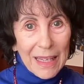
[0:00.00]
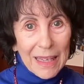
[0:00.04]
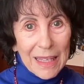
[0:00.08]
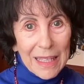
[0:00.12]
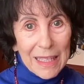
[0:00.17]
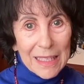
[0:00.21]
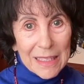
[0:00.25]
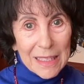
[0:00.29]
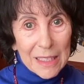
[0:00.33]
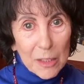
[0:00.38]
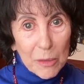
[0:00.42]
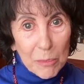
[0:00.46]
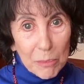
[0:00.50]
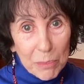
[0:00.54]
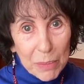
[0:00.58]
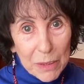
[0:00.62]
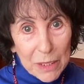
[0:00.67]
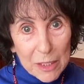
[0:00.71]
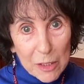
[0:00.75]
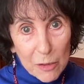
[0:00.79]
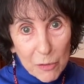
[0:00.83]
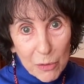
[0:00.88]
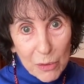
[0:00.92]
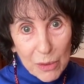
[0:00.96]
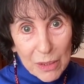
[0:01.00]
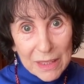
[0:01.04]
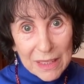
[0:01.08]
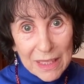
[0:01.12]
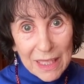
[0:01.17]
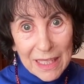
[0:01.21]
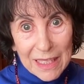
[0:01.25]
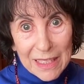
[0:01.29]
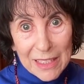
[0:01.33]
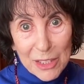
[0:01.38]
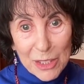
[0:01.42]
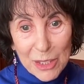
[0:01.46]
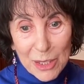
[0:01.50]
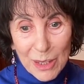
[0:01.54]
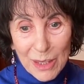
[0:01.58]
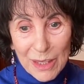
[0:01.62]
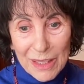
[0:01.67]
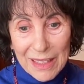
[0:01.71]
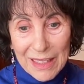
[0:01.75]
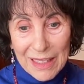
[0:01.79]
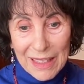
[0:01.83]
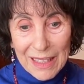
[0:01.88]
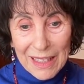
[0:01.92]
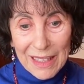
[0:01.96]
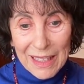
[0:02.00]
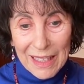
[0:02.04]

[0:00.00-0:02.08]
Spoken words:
These little bits for attention